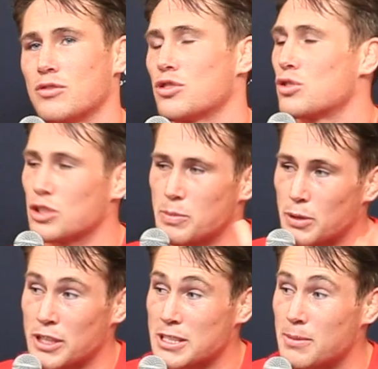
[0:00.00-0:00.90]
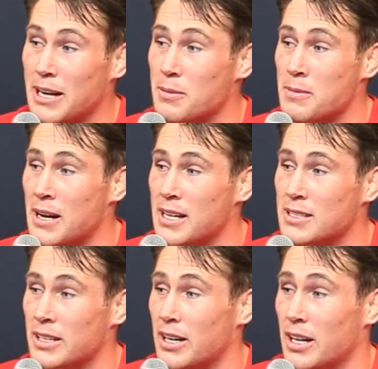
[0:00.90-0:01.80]
just sort of put it to the back of my mind
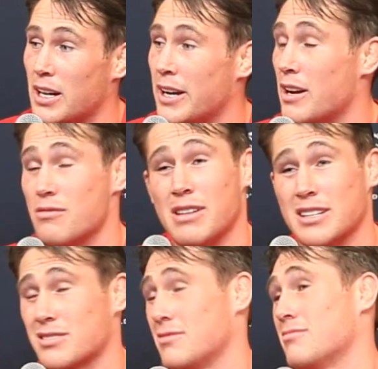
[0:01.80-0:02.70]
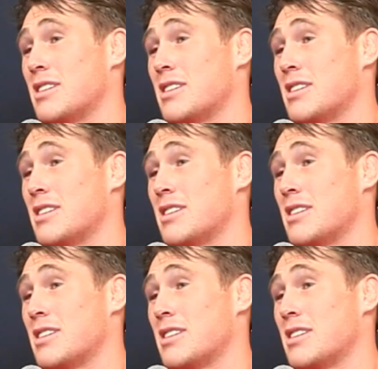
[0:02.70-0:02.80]
and I wrestle,